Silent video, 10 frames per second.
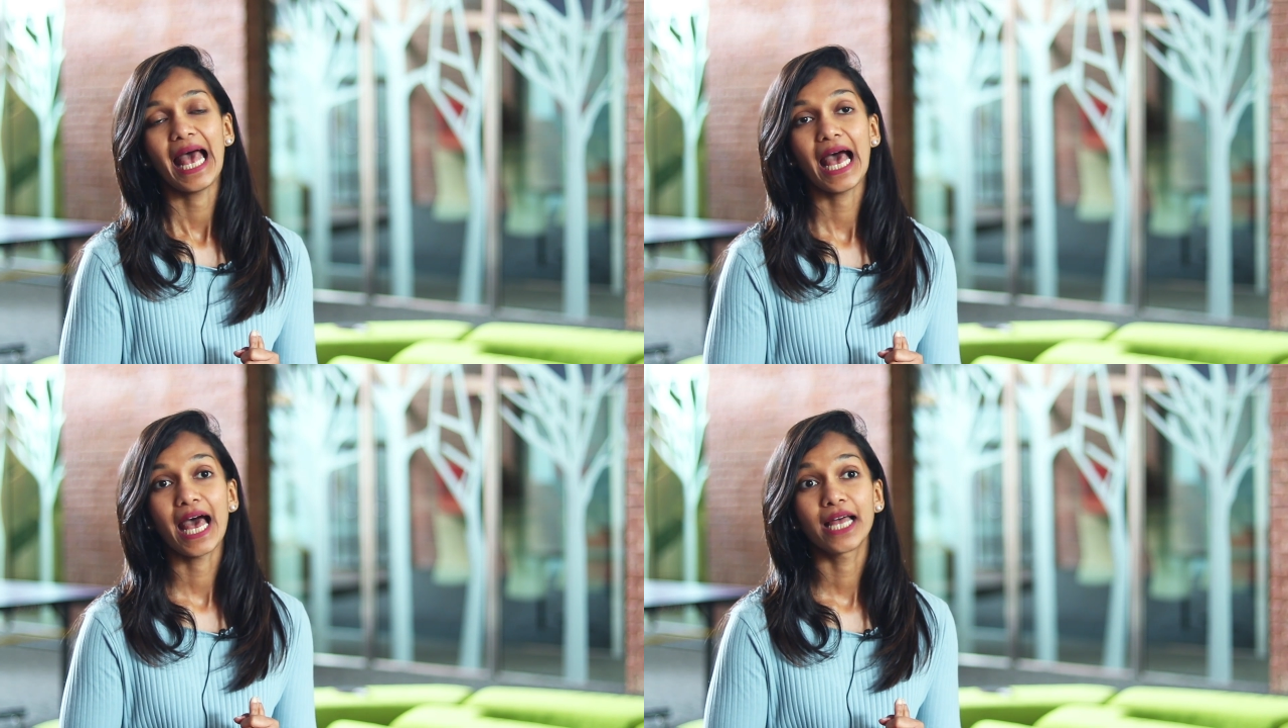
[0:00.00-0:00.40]

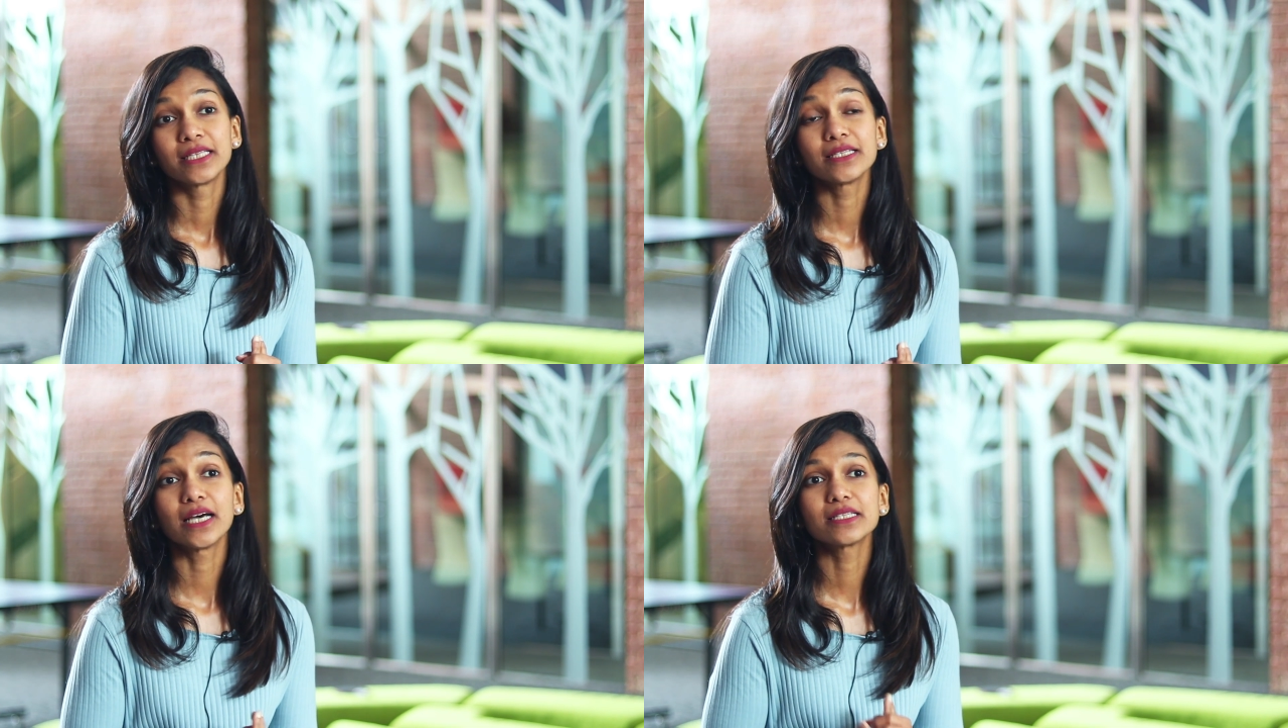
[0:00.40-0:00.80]

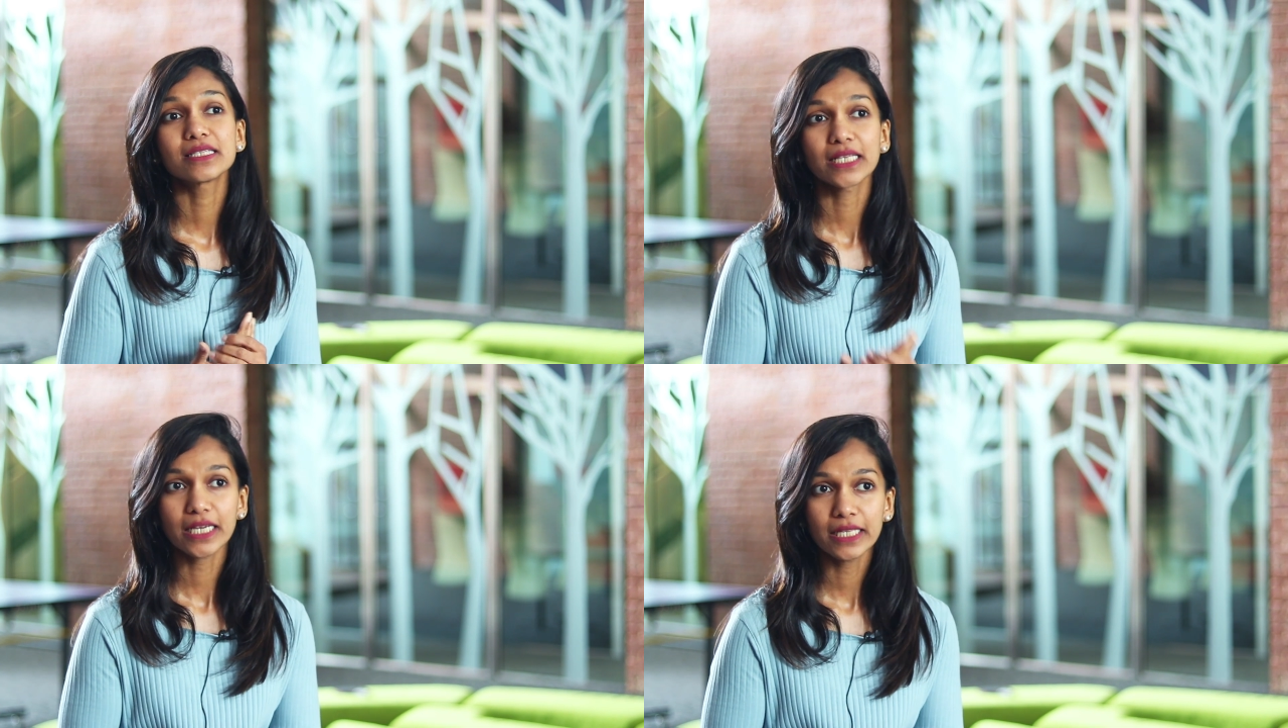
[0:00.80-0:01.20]
And
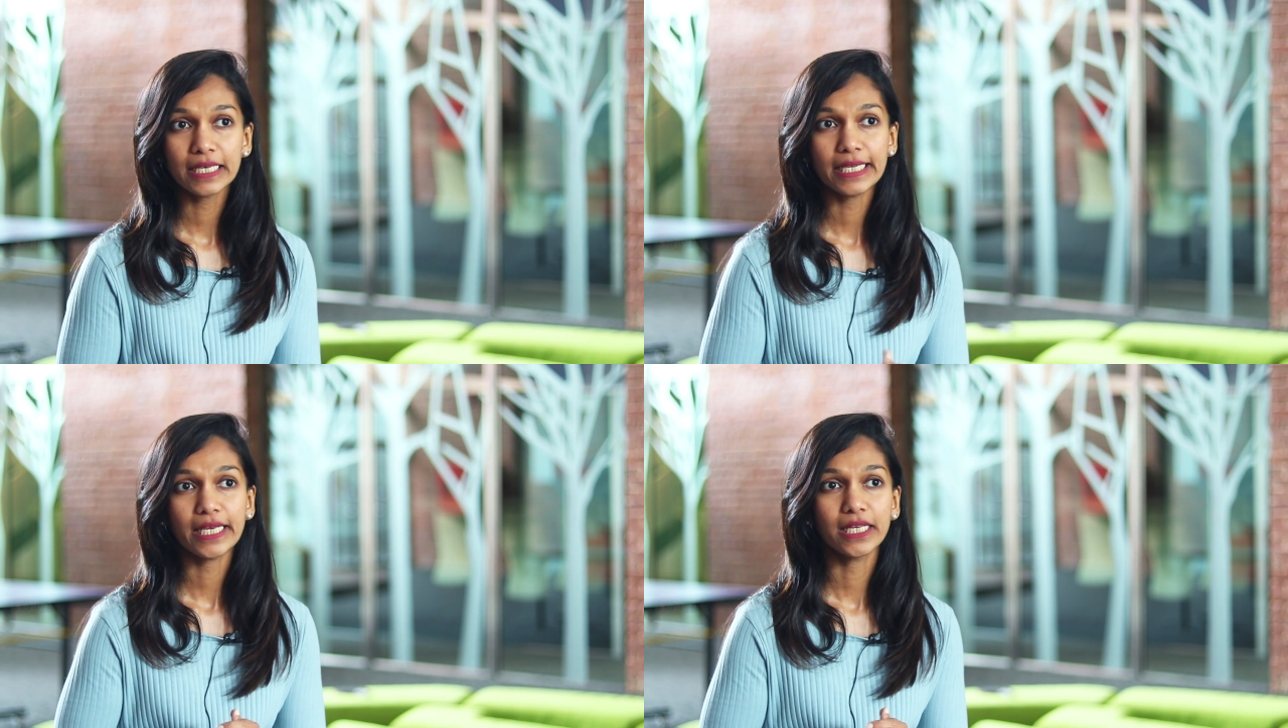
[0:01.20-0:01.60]

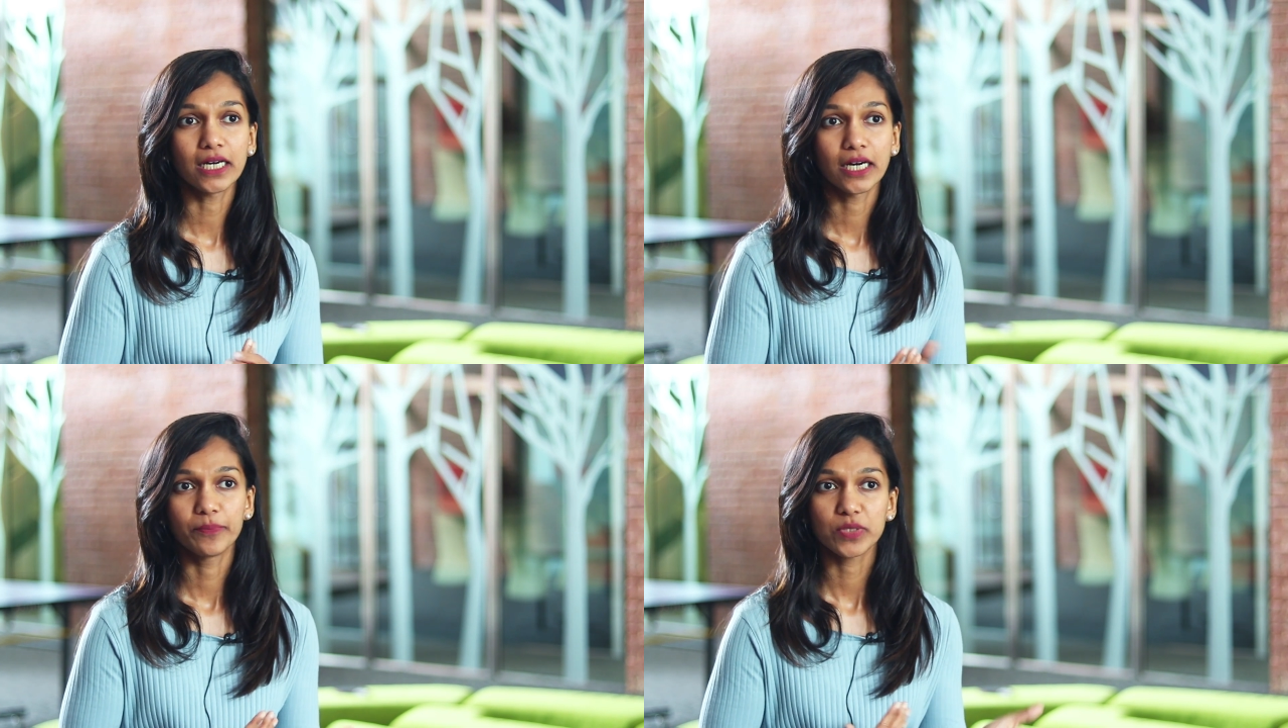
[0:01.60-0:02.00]
secondly,
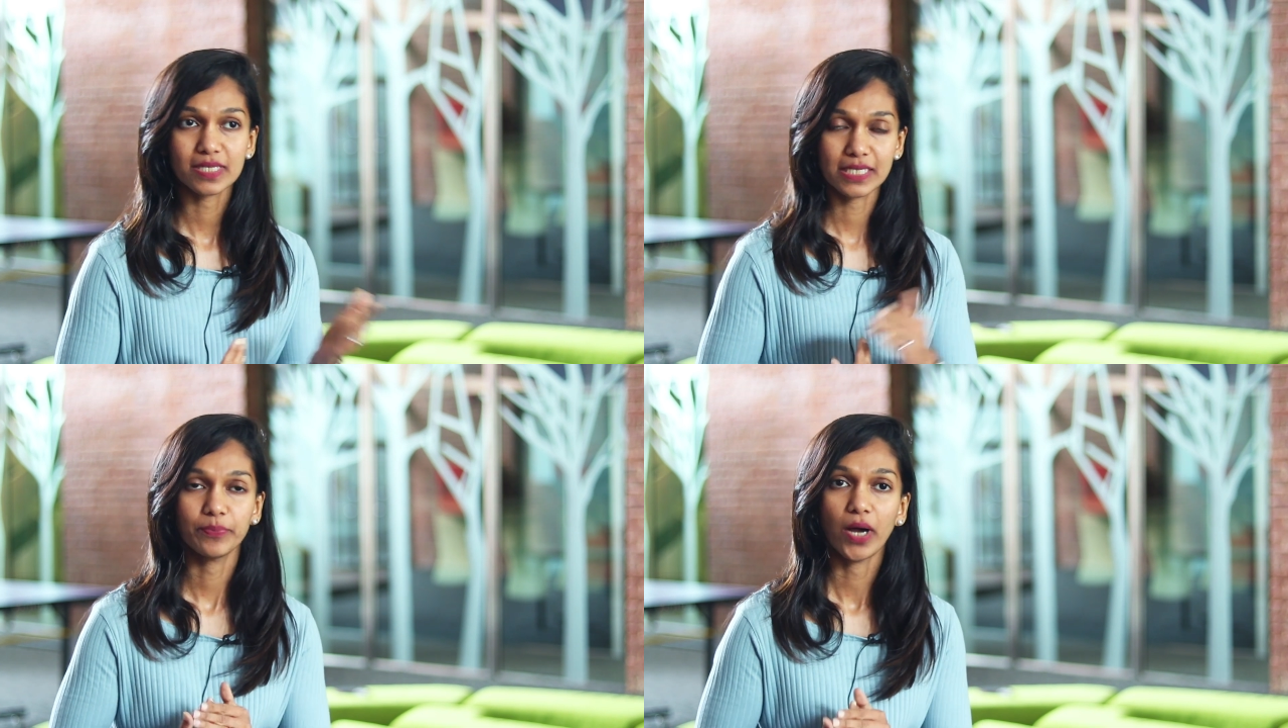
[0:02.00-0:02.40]
the step